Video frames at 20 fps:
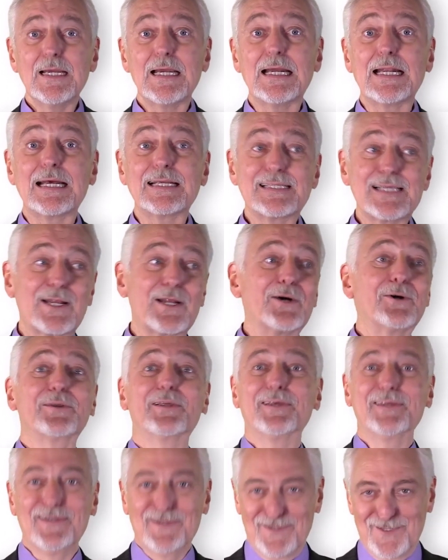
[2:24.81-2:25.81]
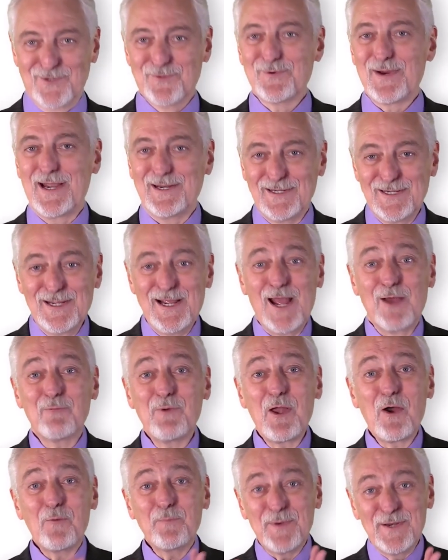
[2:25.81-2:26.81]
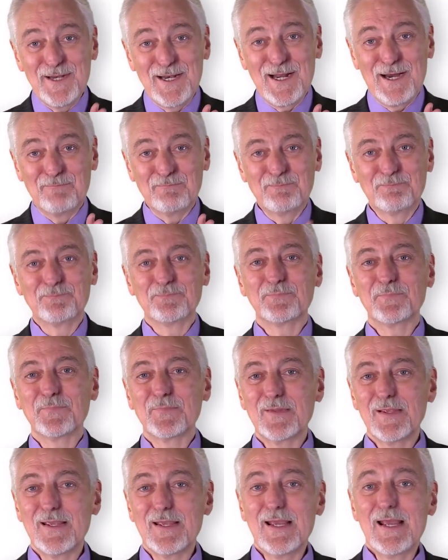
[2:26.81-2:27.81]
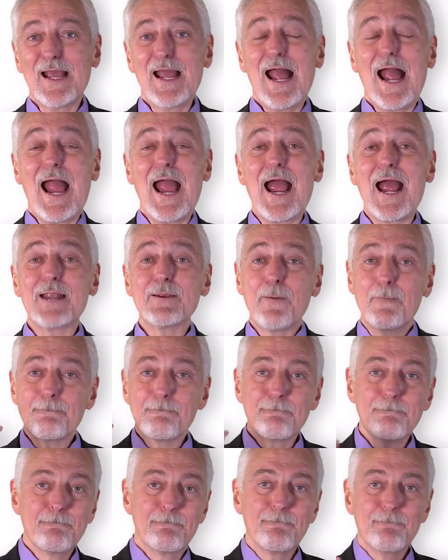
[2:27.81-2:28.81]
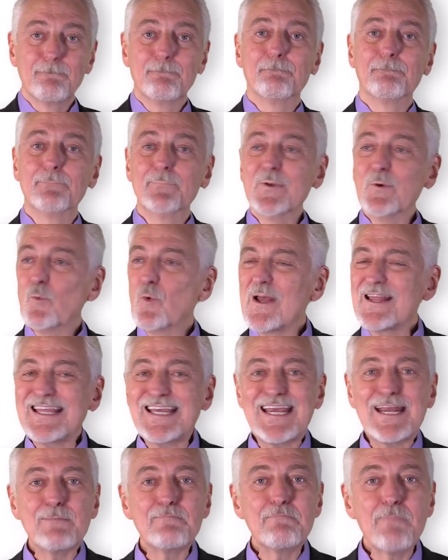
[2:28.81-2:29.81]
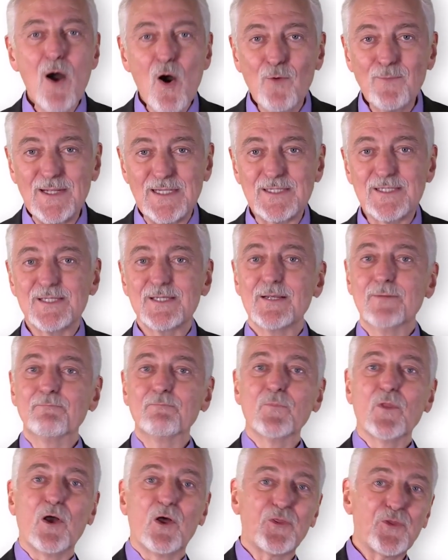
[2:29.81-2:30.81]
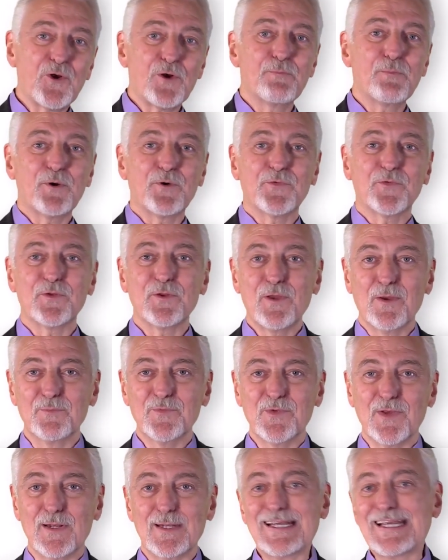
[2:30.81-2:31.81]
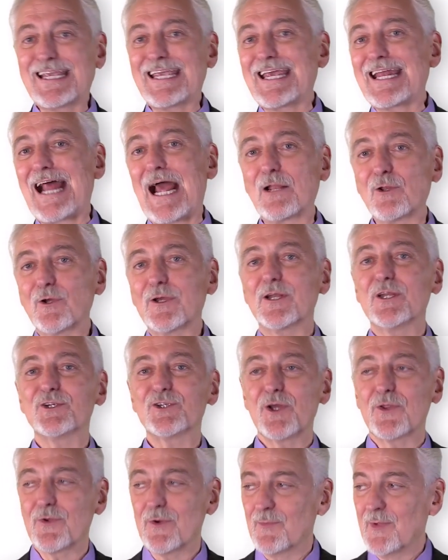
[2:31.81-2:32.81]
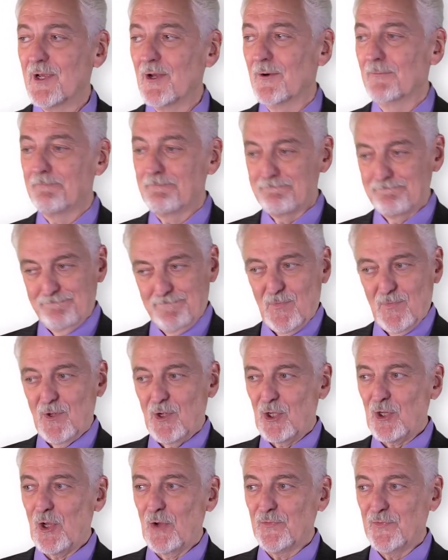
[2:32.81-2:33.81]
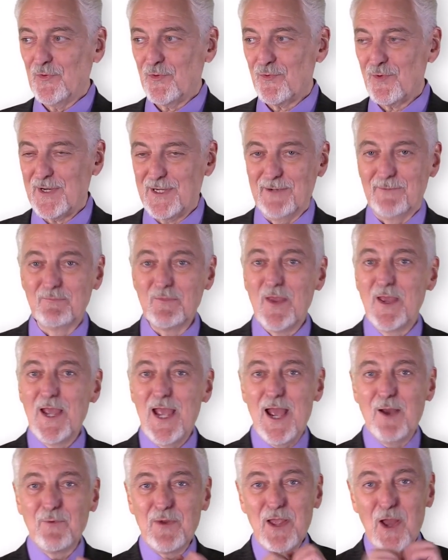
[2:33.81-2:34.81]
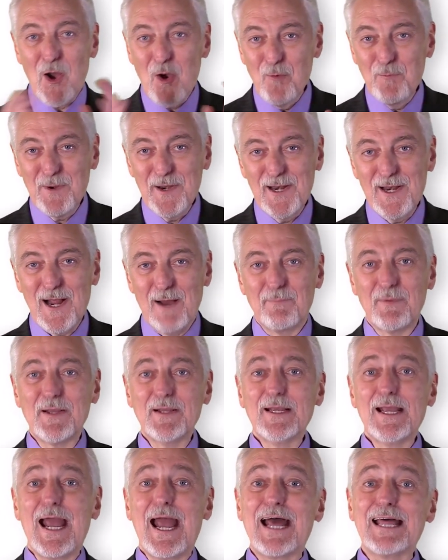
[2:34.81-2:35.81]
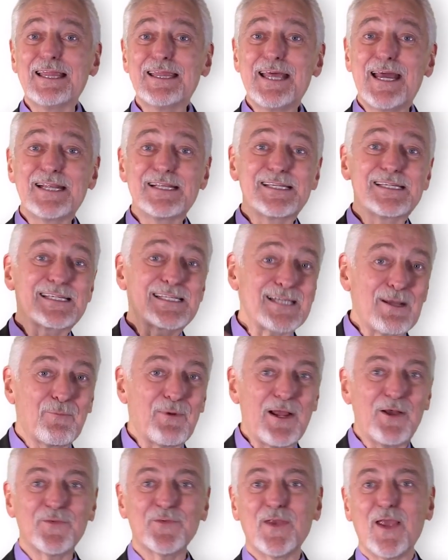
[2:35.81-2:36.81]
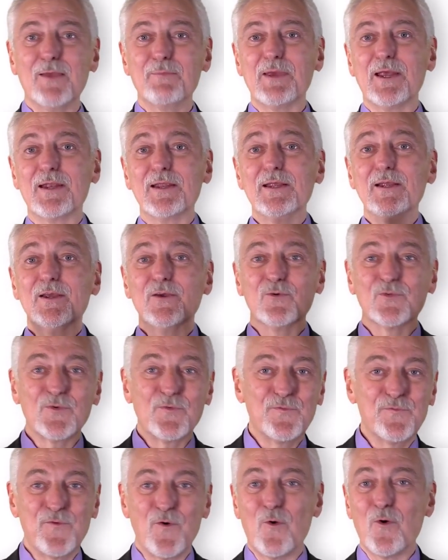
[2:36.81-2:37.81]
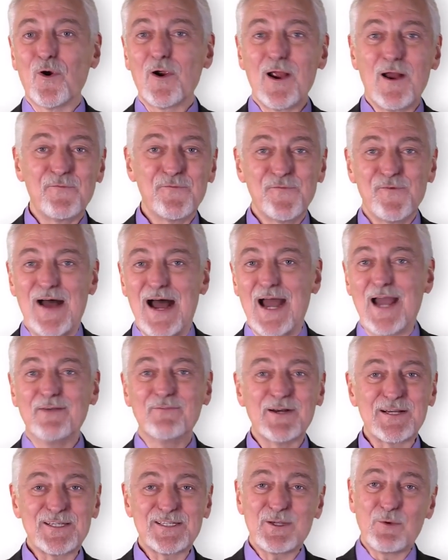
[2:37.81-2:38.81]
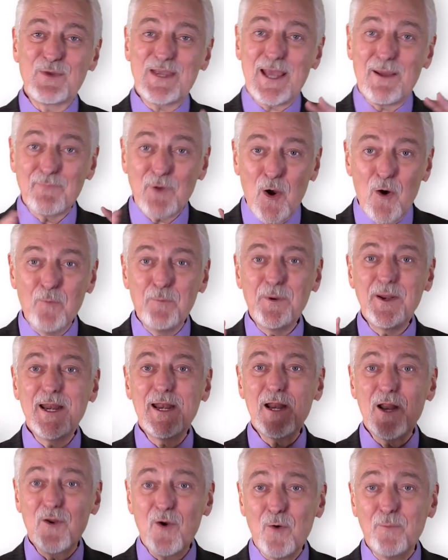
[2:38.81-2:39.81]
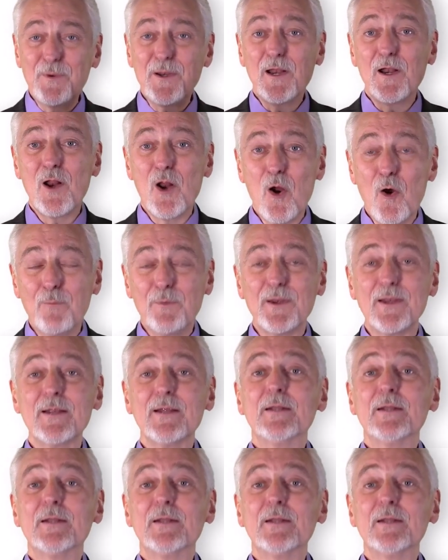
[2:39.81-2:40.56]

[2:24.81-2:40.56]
And I said, oh, you're right. And we opened it up, and within moments a third person comes in. He and I look at each other and we go, closed three, and we open it up. And then someone else came in. It was a 4, a 5, a 6. We kept opening and opening and opening.